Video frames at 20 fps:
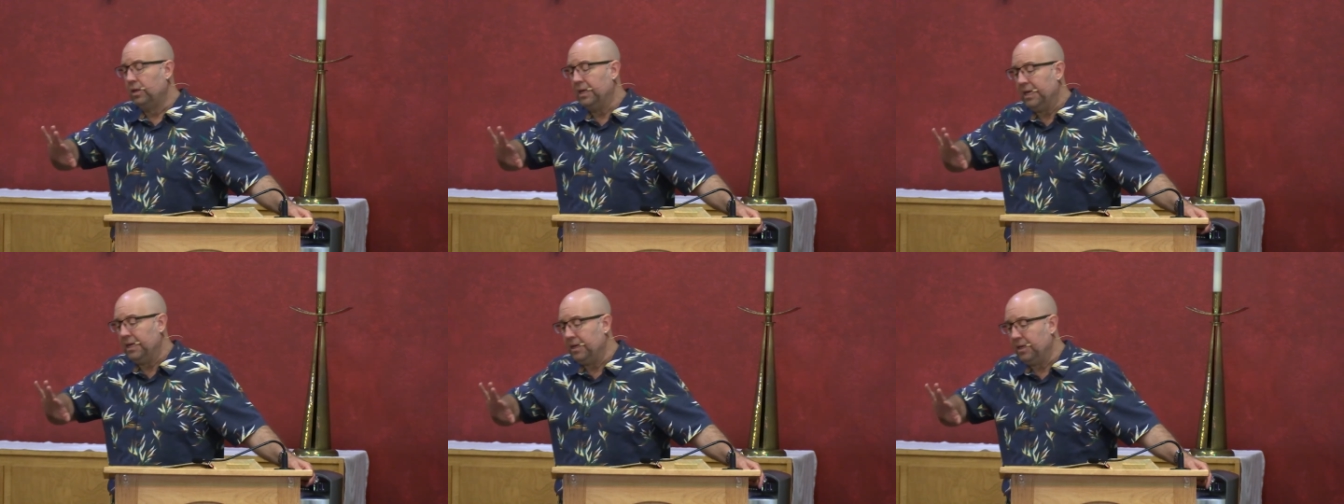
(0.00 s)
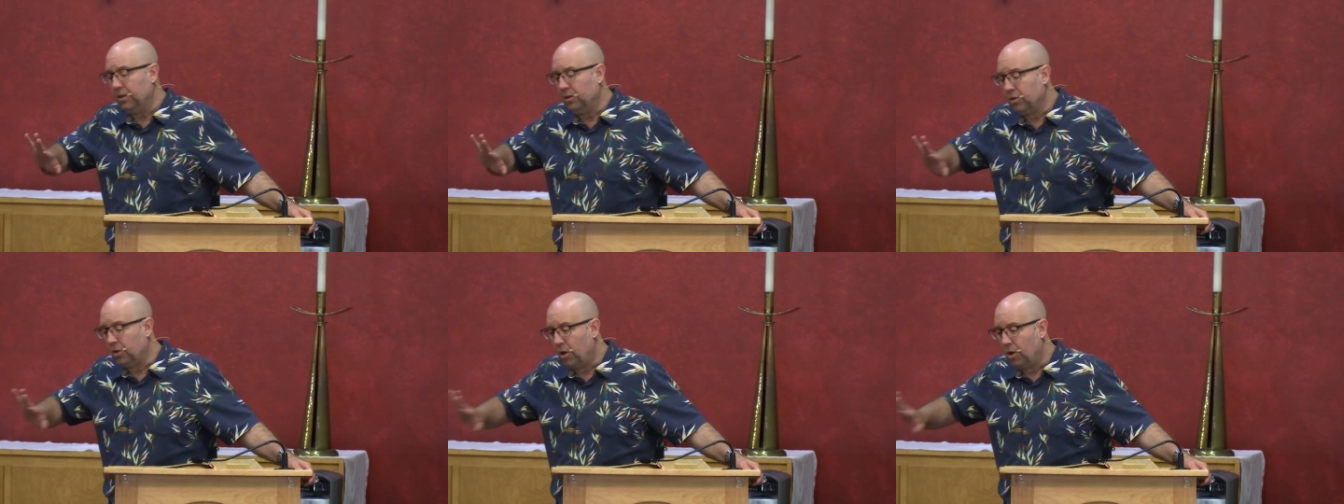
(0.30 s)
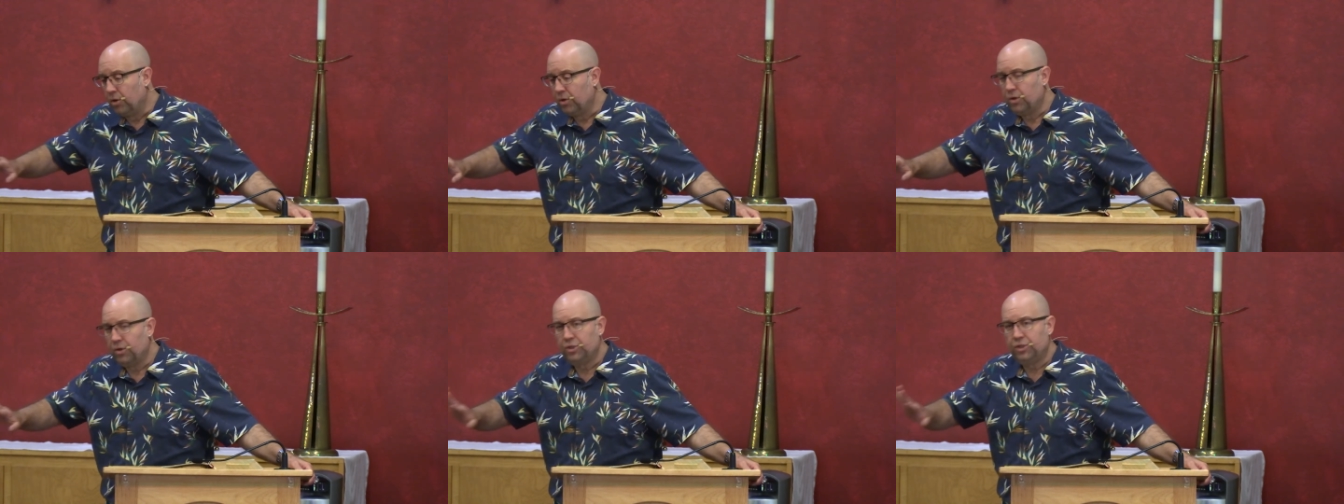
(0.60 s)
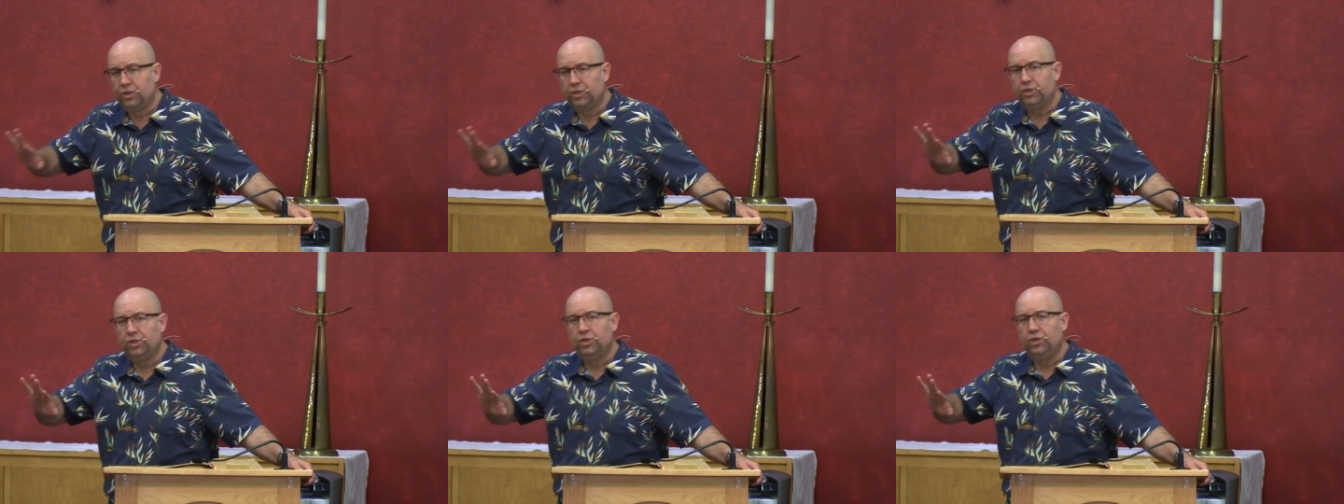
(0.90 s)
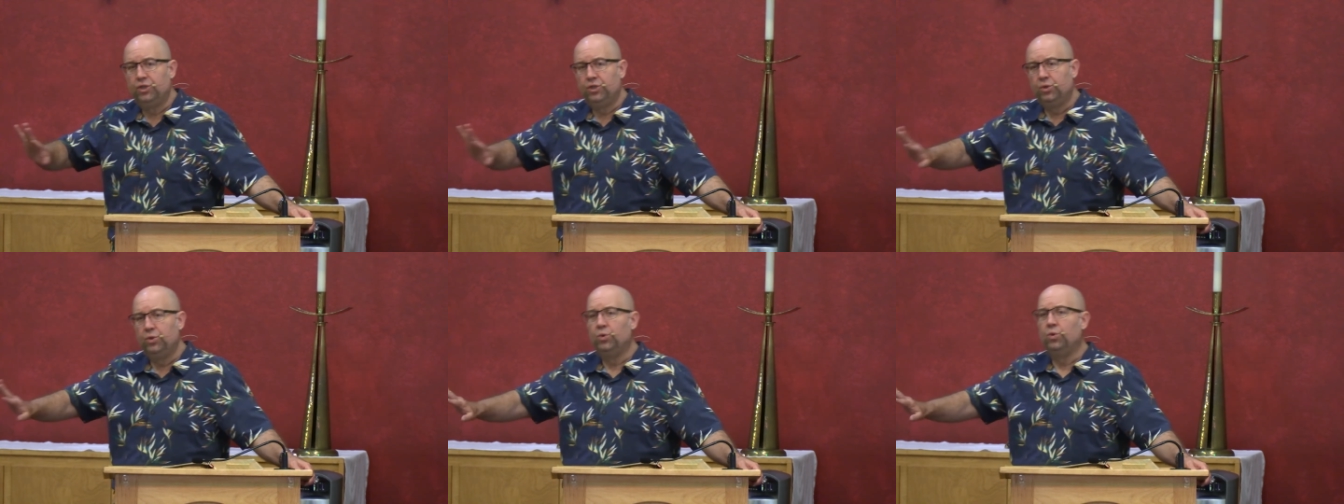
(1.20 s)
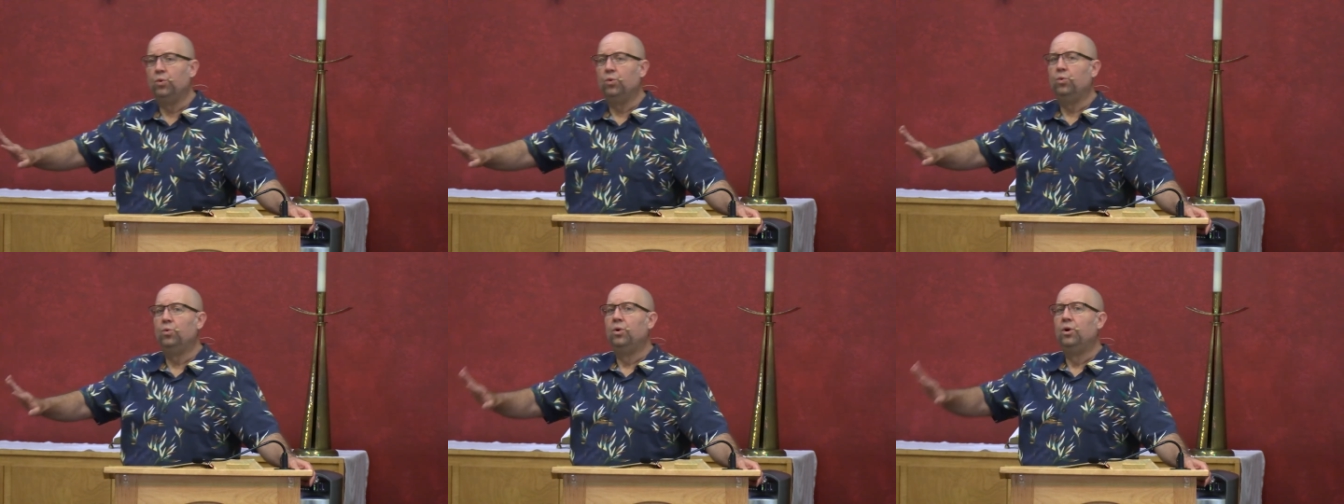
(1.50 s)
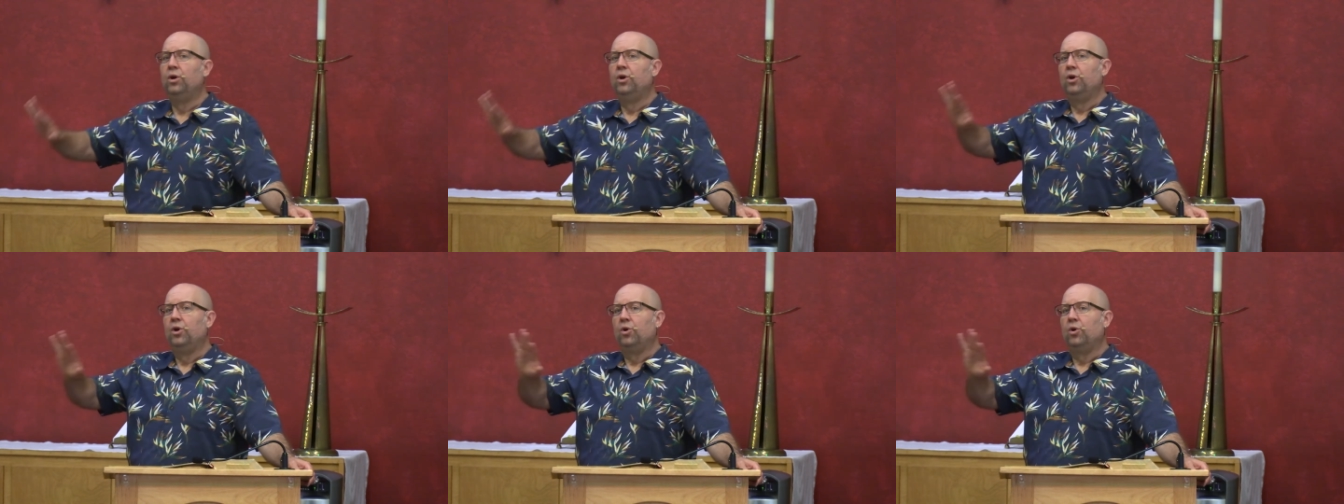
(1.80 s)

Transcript: any longer to do